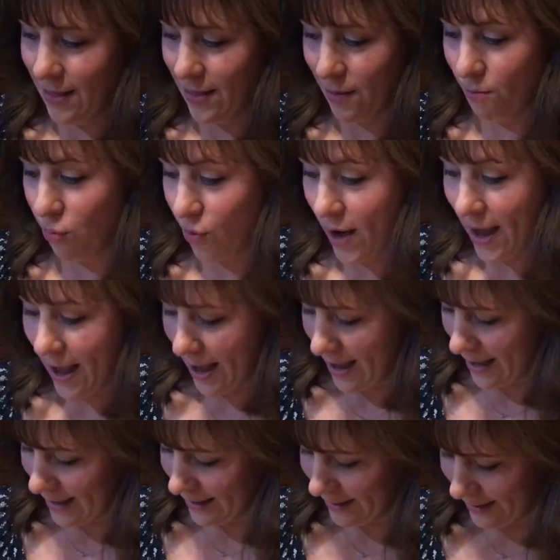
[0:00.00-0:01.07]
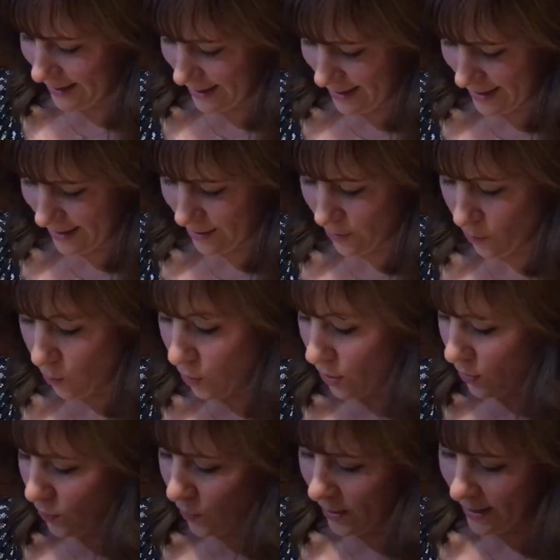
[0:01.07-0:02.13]
the brass, the
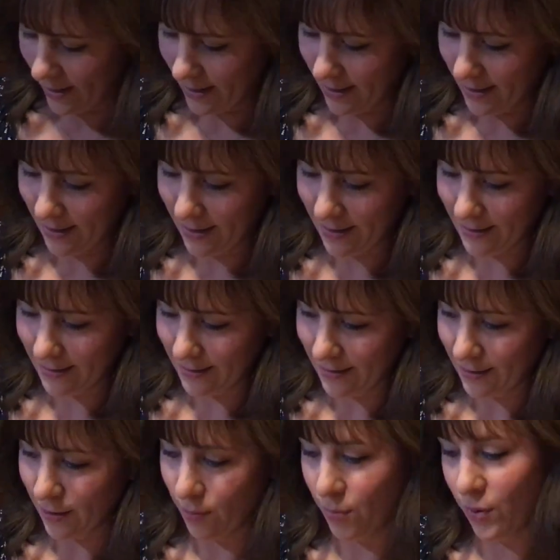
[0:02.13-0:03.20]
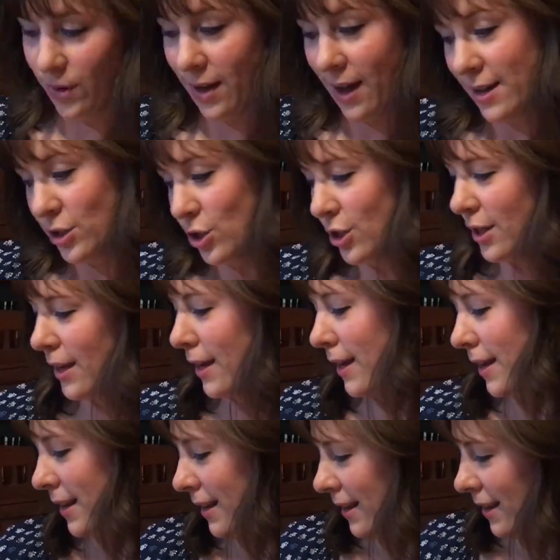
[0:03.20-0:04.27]
woodwind, the
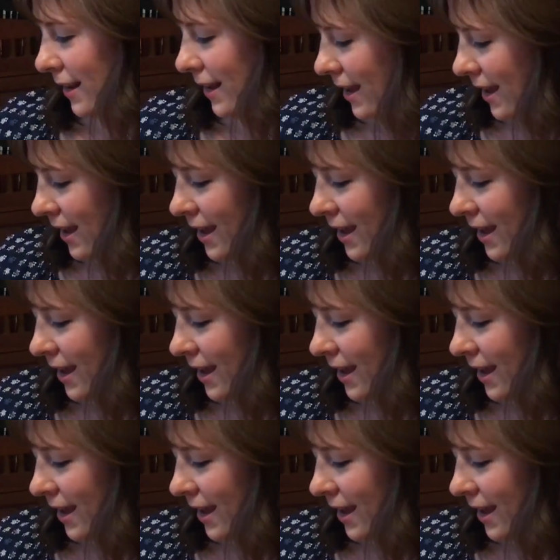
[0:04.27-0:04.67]
percussion.